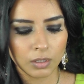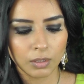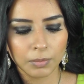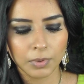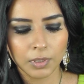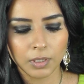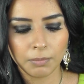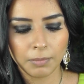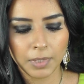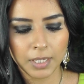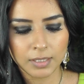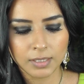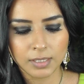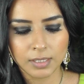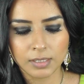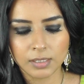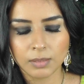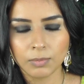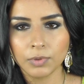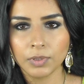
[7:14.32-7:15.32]
I'm going to mix
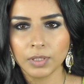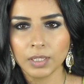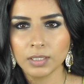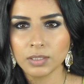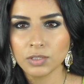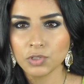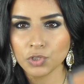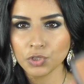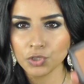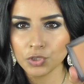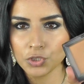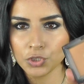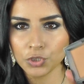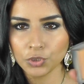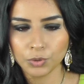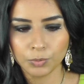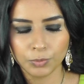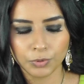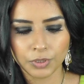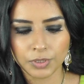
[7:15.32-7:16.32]
in some of this
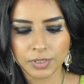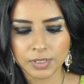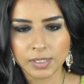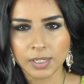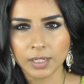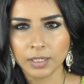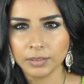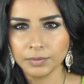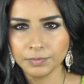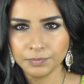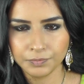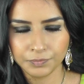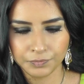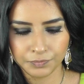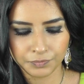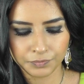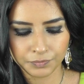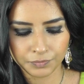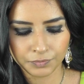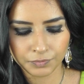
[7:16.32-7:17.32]
Dior bronzer
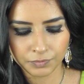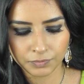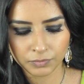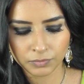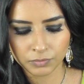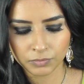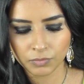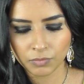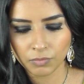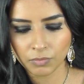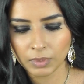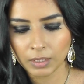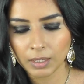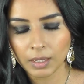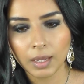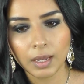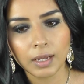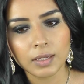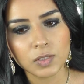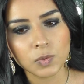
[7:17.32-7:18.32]

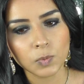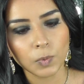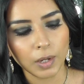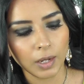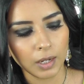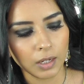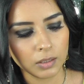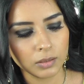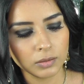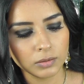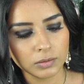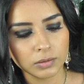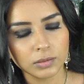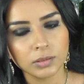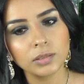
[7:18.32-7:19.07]
as well.